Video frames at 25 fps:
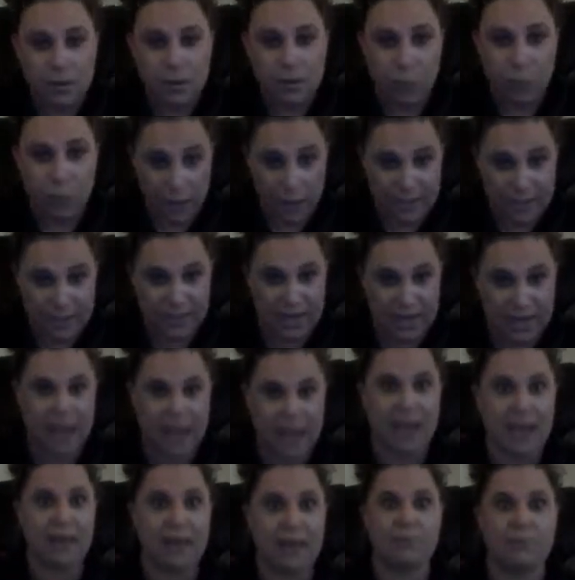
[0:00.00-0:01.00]

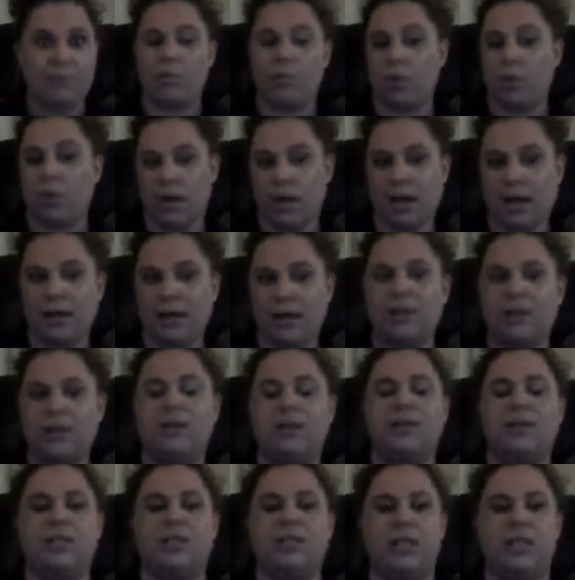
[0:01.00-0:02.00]
Wednesday morning
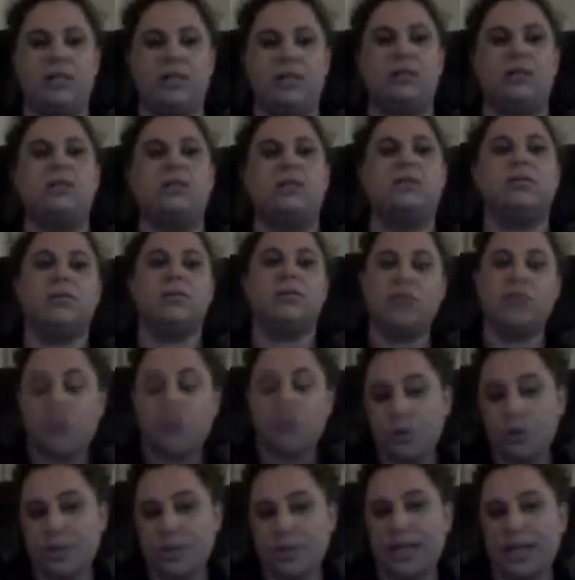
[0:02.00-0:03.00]
until
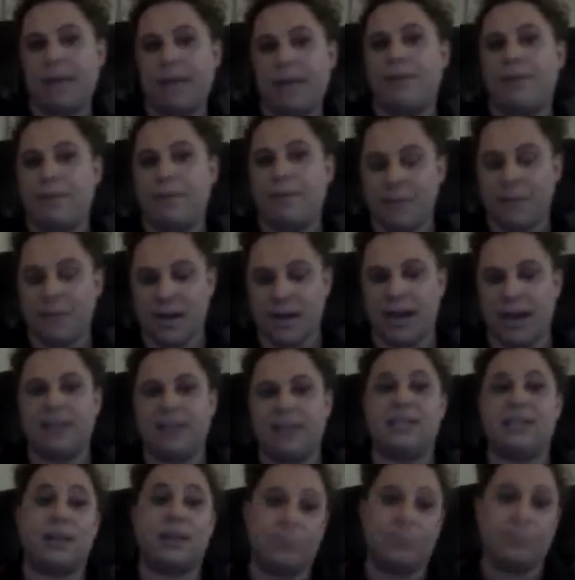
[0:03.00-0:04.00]
Tuesday by
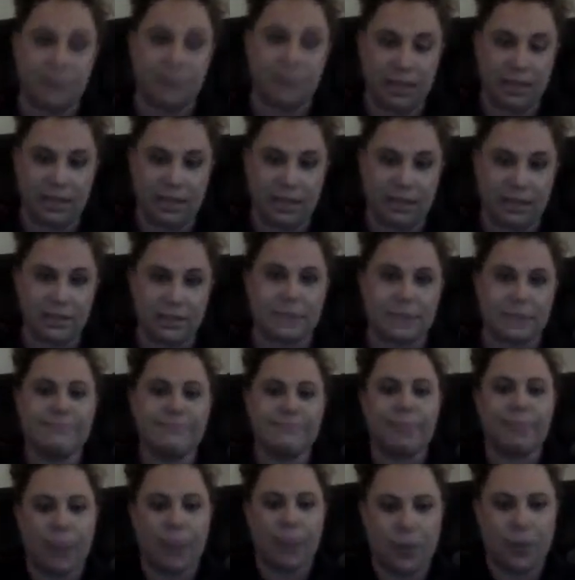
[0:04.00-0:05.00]
midnight to complete
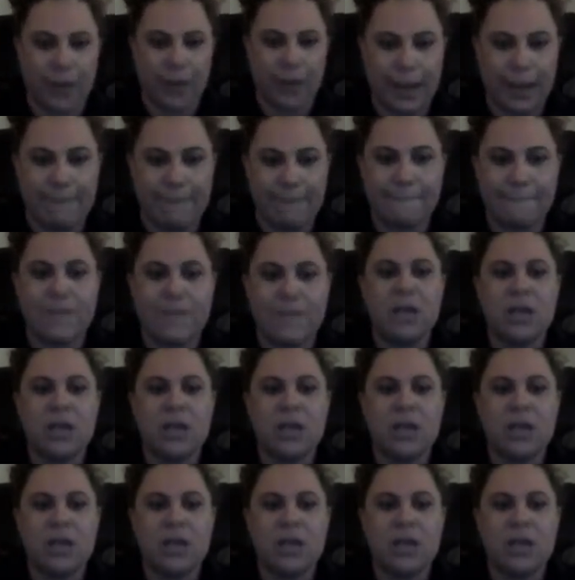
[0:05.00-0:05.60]
it. Okay?